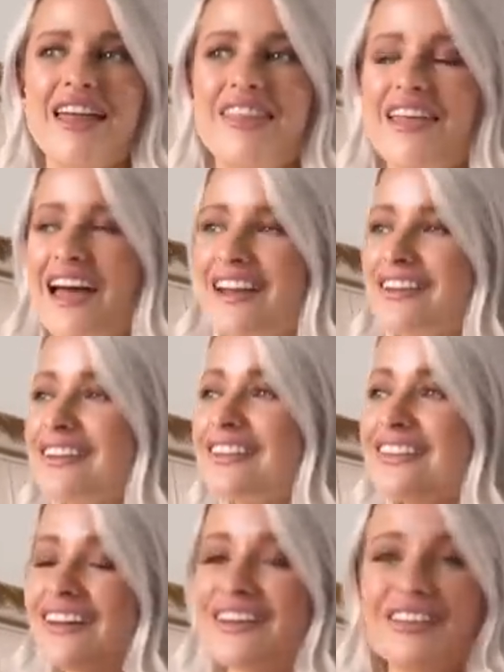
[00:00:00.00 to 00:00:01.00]
They're
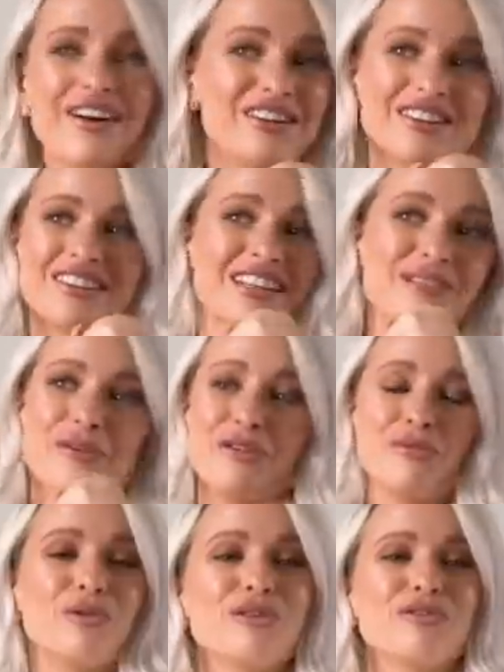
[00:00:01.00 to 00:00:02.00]
just honestly the
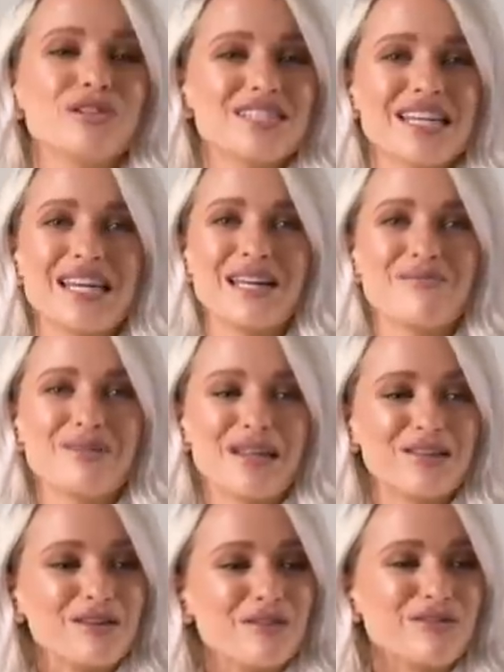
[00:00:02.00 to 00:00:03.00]
most wonderful team.
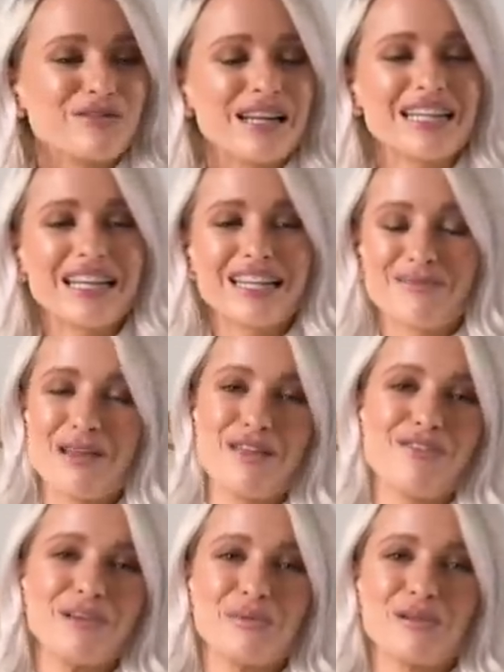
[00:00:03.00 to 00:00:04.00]
They're so friendly, they make
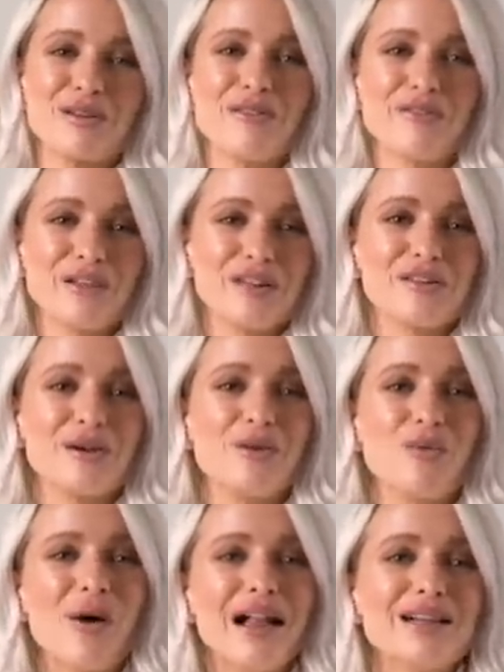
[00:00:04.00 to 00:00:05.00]
you feel so
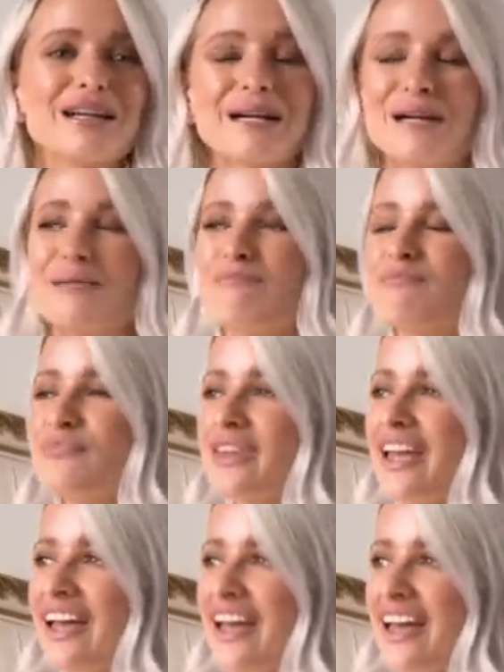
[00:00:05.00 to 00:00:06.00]
welcome.
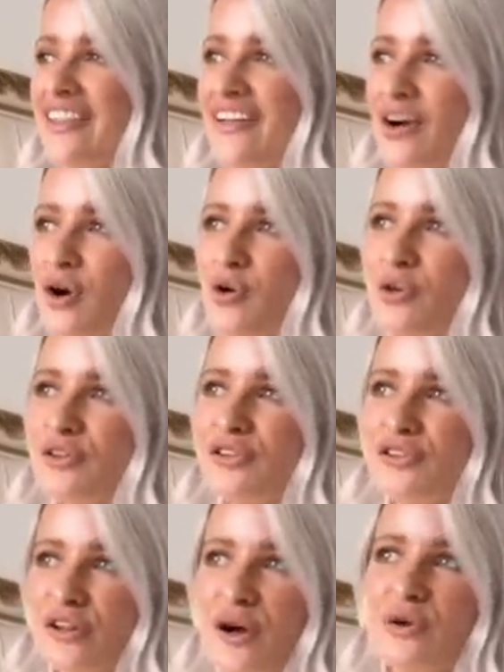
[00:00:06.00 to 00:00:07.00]
They're all
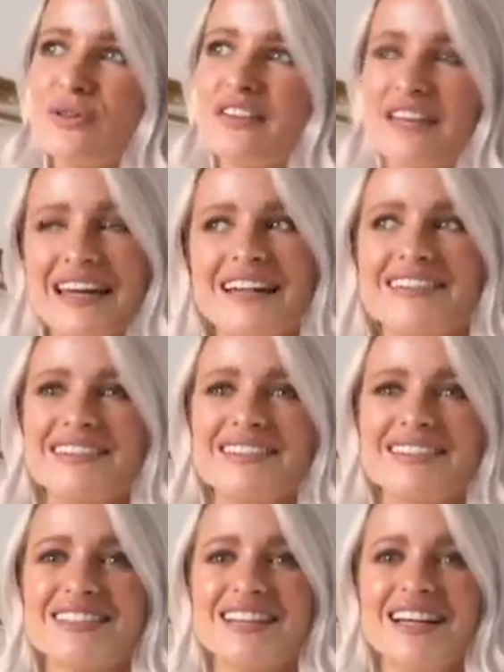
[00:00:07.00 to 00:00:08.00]
so
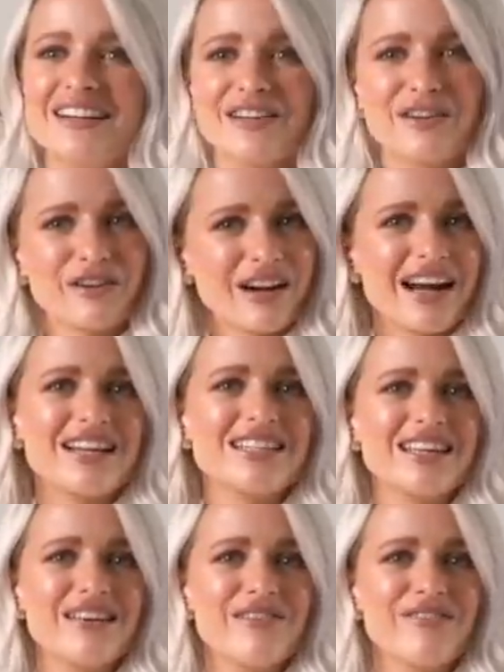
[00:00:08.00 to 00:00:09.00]
skilled and
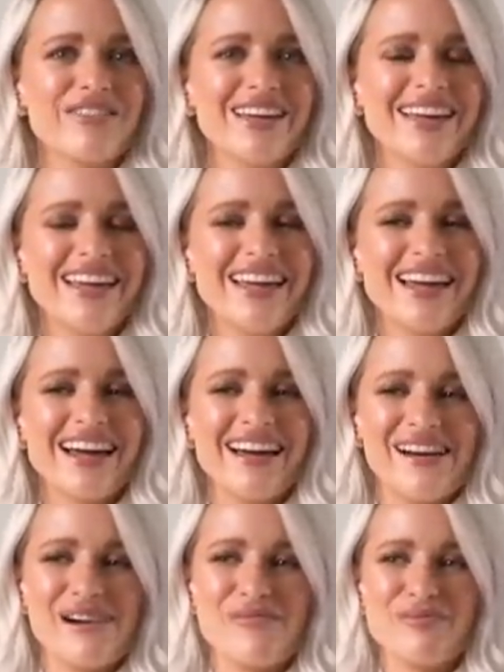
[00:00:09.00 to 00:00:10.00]
creative.
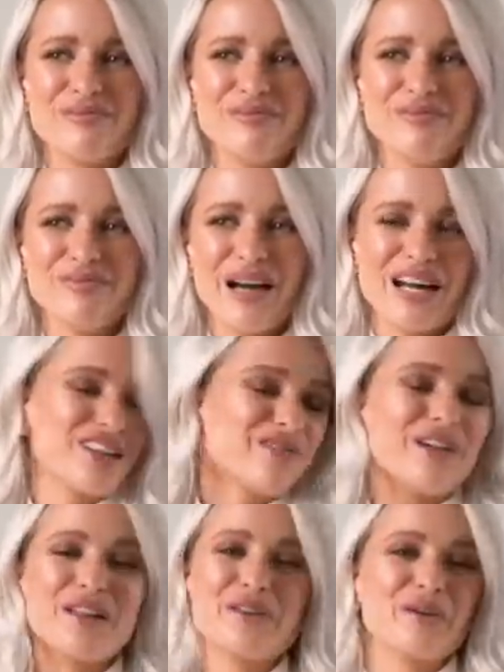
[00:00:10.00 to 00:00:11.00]
I just
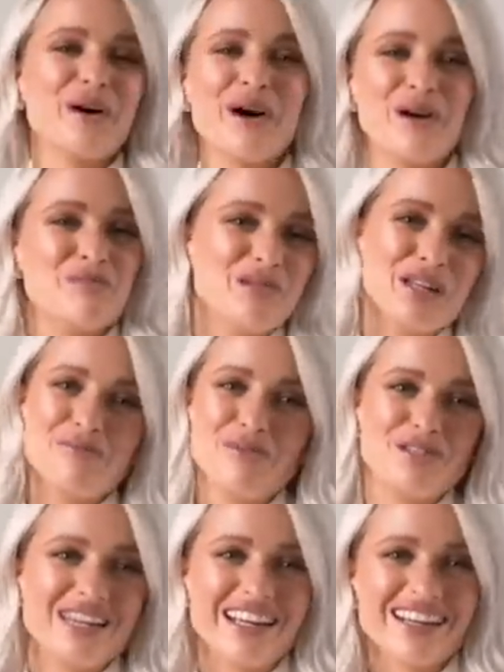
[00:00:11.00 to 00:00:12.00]
felt so at home in this
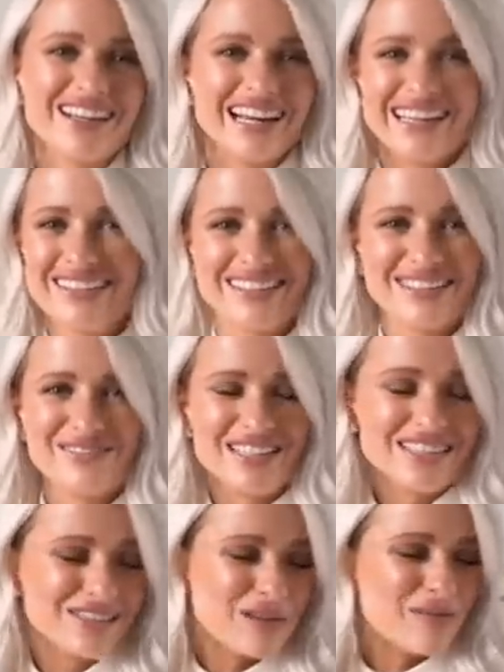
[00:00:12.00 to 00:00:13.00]
boutique. I just loved
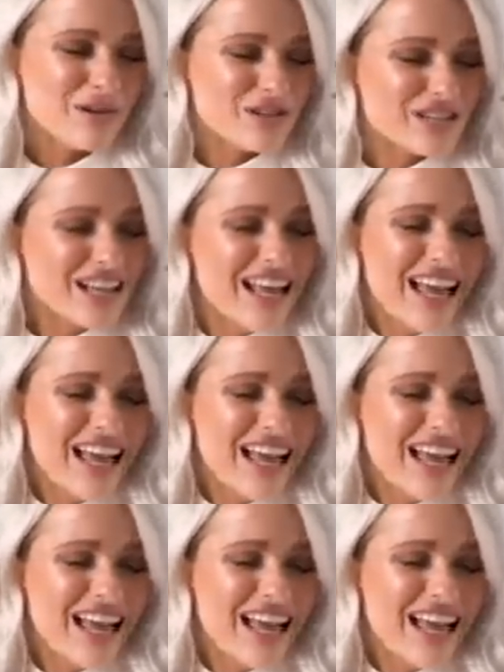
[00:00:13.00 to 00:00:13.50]
it so much.